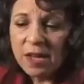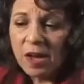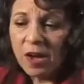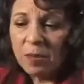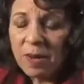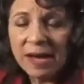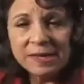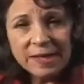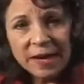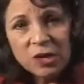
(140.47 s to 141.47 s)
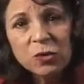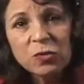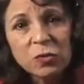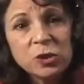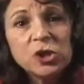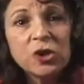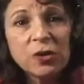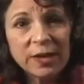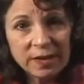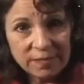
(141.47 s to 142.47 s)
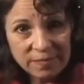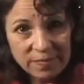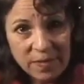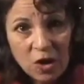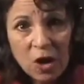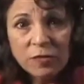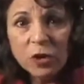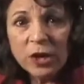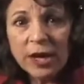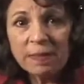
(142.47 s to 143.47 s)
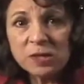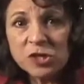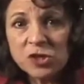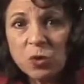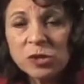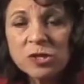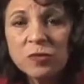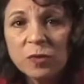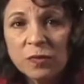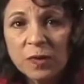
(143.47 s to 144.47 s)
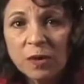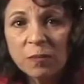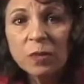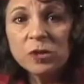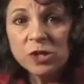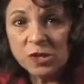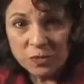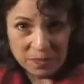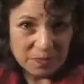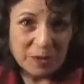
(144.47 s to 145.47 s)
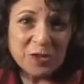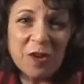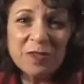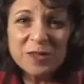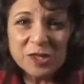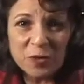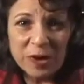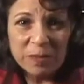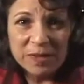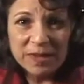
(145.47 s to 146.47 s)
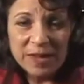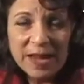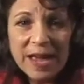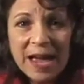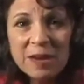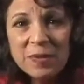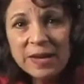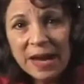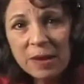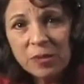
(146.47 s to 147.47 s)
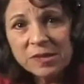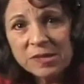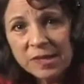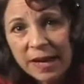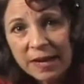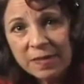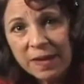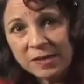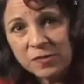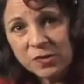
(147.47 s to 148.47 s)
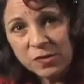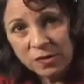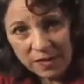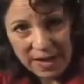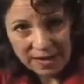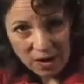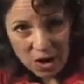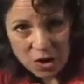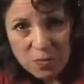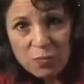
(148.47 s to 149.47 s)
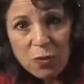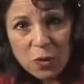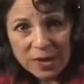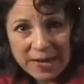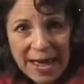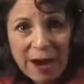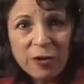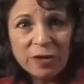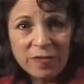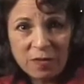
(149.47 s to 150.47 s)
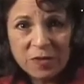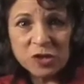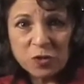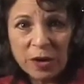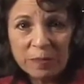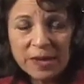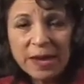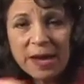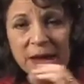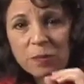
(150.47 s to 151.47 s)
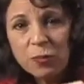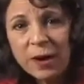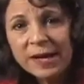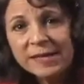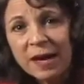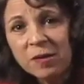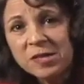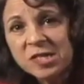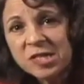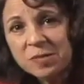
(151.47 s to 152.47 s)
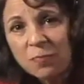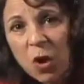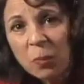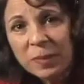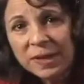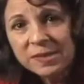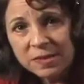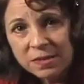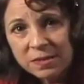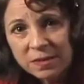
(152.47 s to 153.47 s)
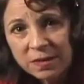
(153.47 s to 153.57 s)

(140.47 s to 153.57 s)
I take you through a journey of looking at the source of your film, which is most often the script, and being able to take that unbroken narrative of the script and break it down into small pieces,